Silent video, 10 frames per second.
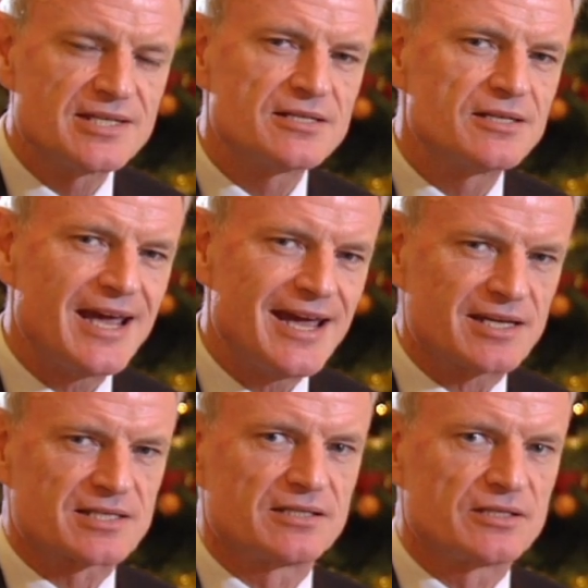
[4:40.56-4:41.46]
This is an
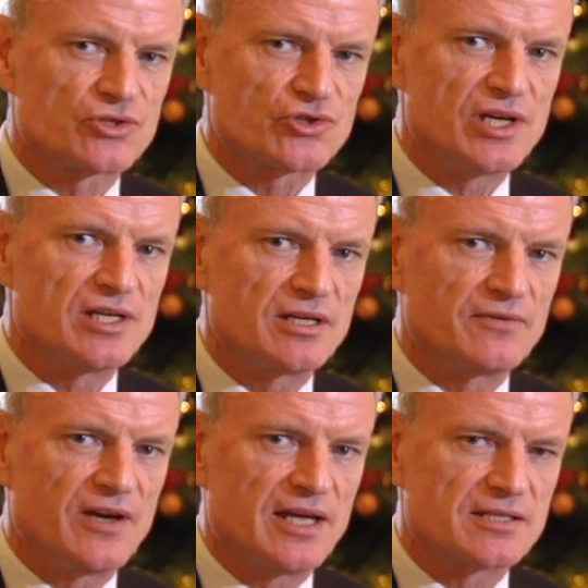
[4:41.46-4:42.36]
excellent training
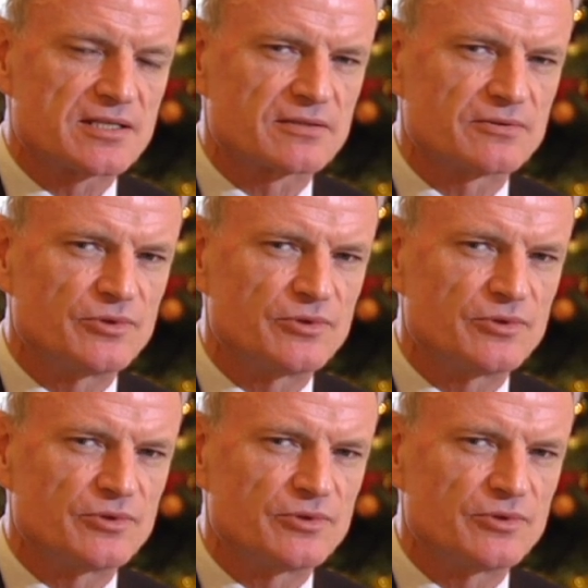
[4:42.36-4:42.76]
event,